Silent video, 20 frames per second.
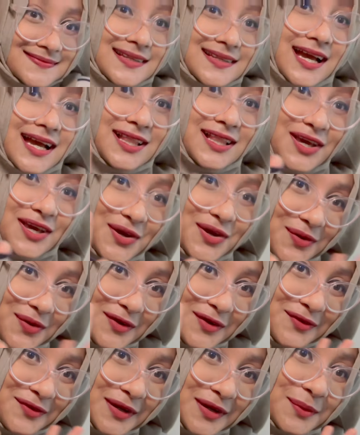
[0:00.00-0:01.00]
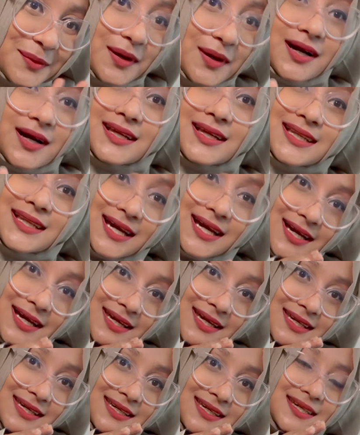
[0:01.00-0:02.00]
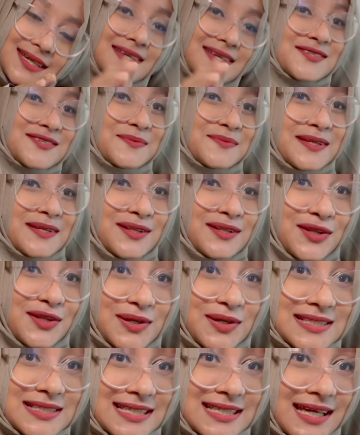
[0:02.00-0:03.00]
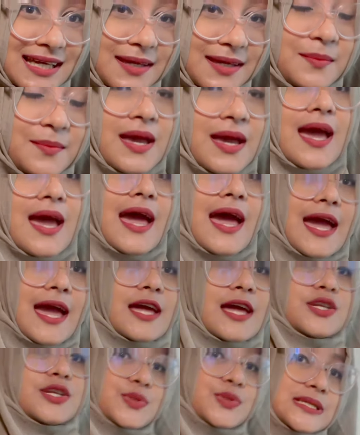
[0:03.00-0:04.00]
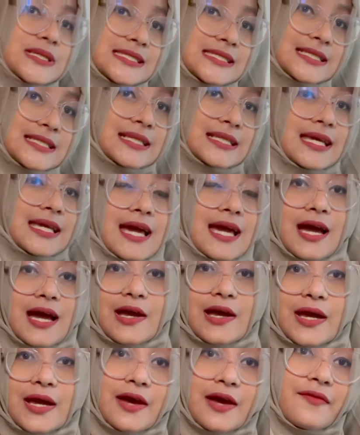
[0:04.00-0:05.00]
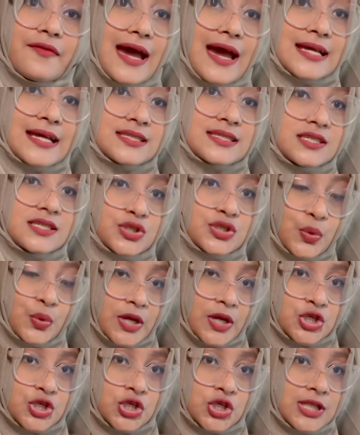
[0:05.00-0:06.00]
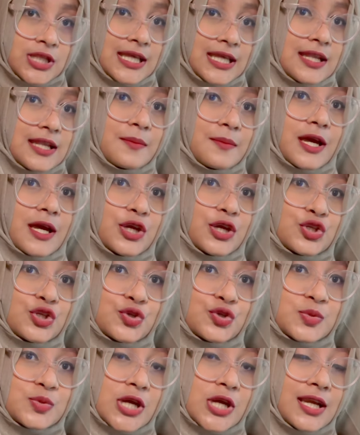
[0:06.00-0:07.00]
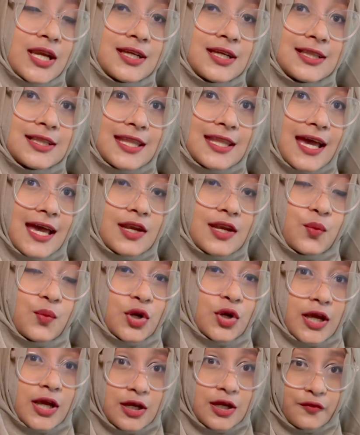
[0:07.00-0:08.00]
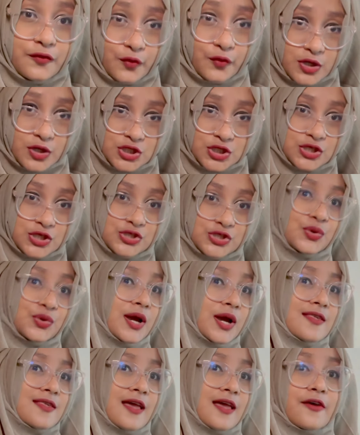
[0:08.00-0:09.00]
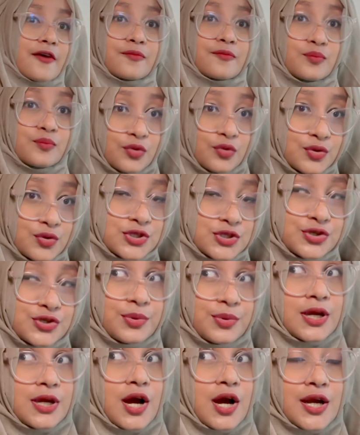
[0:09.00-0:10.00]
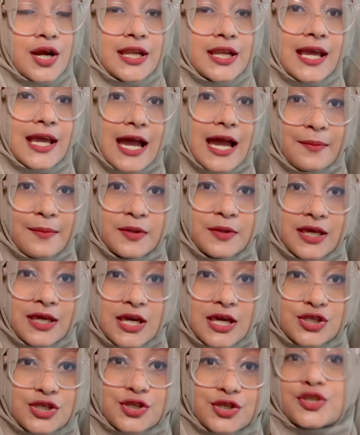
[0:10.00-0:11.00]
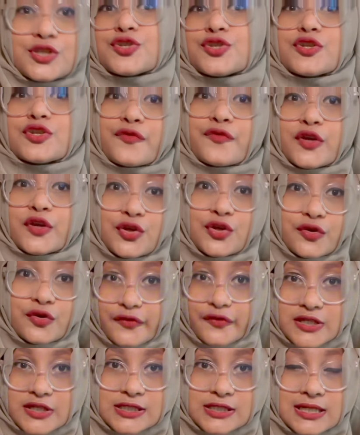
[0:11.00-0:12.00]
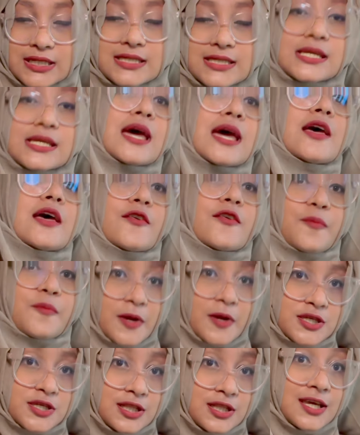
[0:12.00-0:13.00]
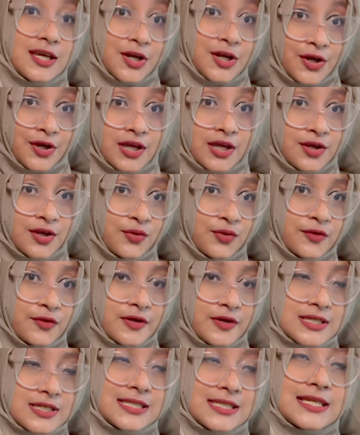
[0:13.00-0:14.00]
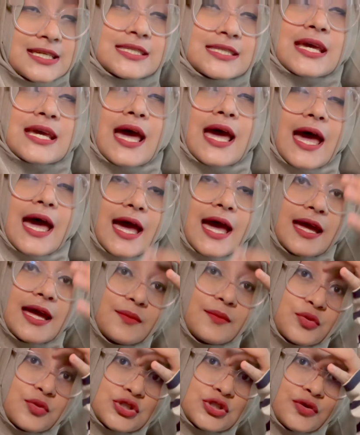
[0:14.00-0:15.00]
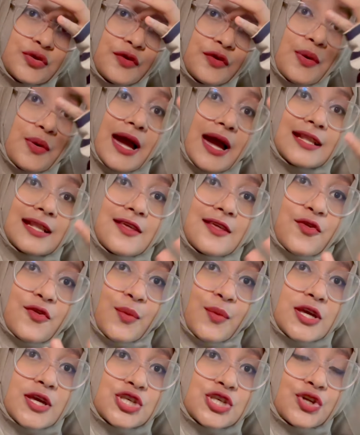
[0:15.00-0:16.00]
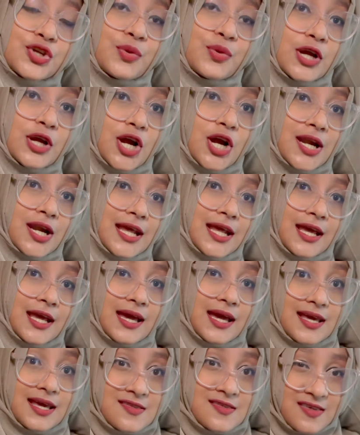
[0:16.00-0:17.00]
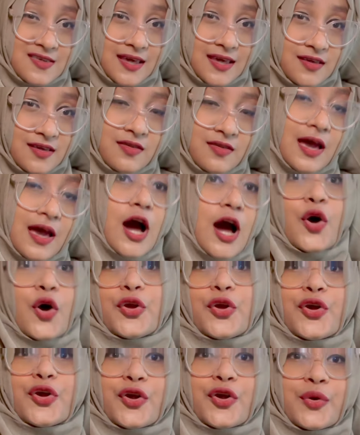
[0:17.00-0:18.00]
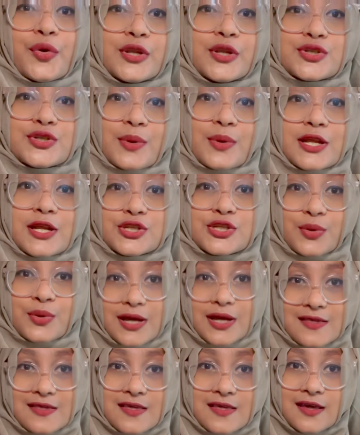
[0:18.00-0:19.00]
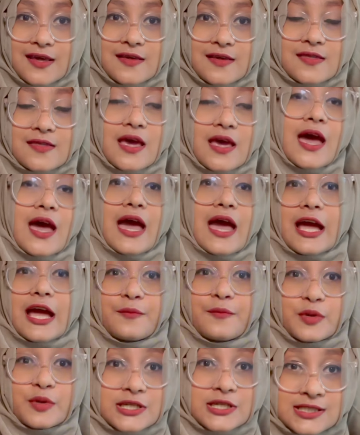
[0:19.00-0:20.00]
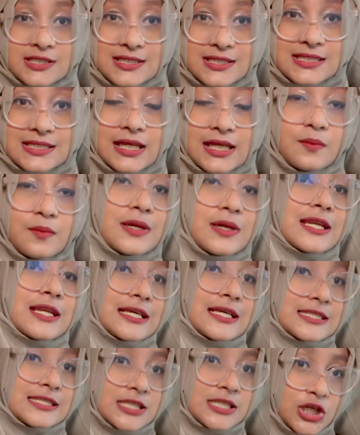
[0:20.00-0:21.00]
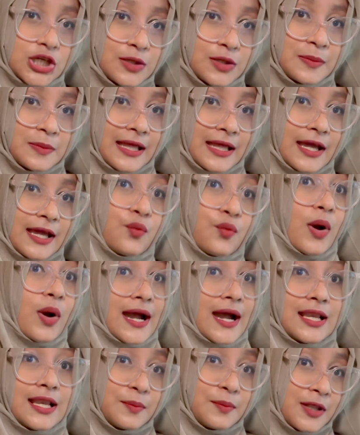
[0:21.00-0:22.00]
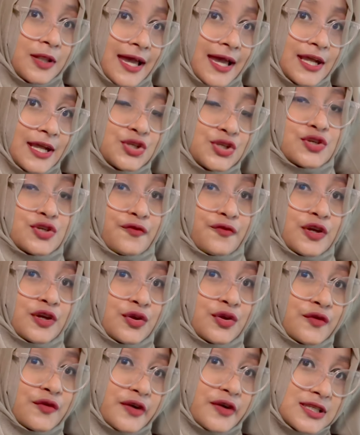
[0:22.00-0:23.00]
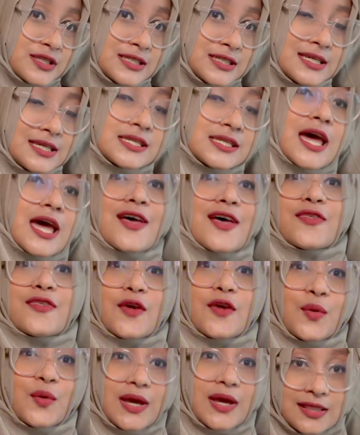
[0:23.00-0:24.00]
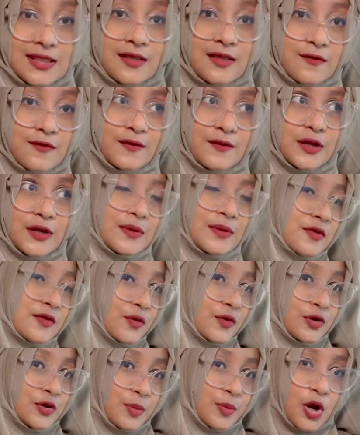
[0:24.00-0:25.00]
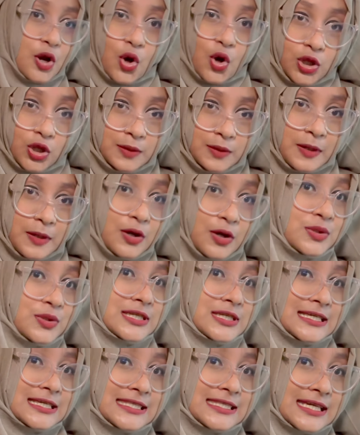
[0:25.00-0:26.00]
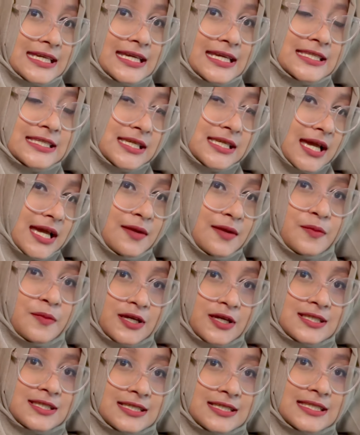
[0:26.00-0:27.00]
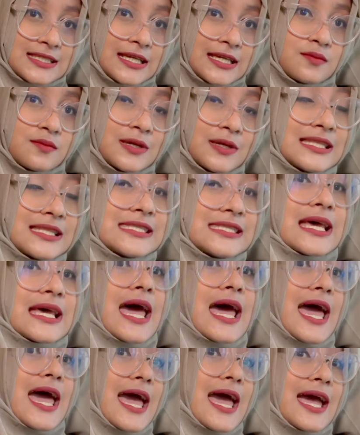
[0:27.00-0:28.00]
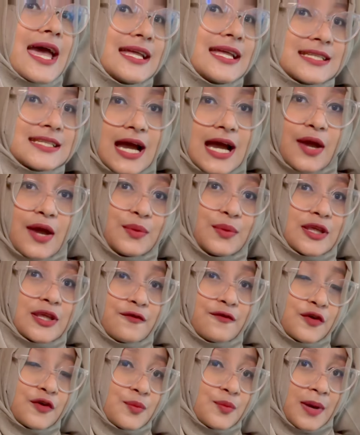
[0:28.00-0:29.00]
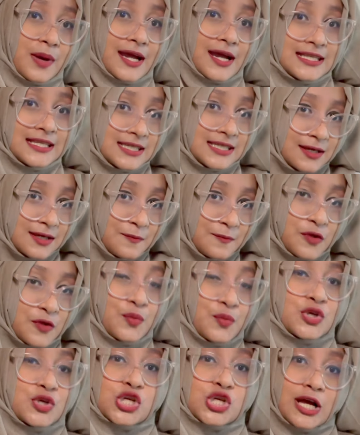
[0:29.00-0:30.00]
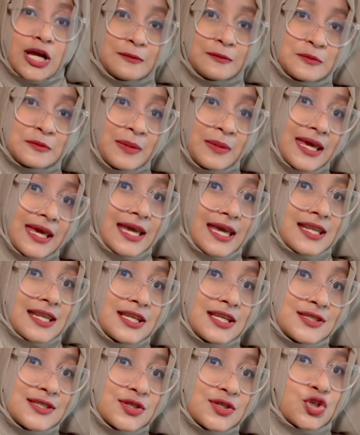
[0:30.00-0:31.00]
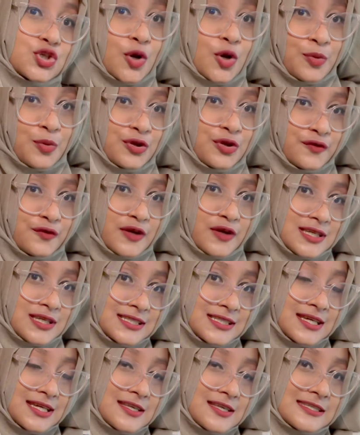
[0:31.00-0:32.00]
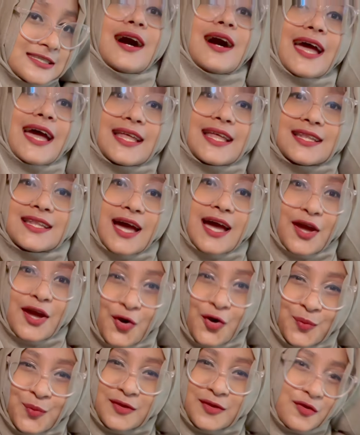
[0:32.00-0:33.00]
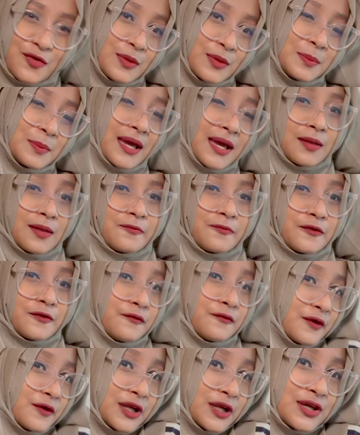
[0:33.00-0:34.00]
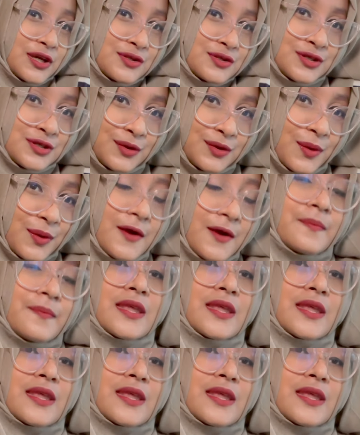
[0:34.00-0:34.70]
Hello everyone. Hi, it's been a long time, and recently I have asked this question in my YouTube channel that what kind of questions you guys have most regarding application to different universities, especially Korean universities. And most of you had this question regarding essays, how you're going to write your essays and personal statement and study plan while applying to different universities. So in this video, it's going to be all about essays and personal statements, and I will give you my tips which helped me get into top universities, and I hope this will be helpful for you too.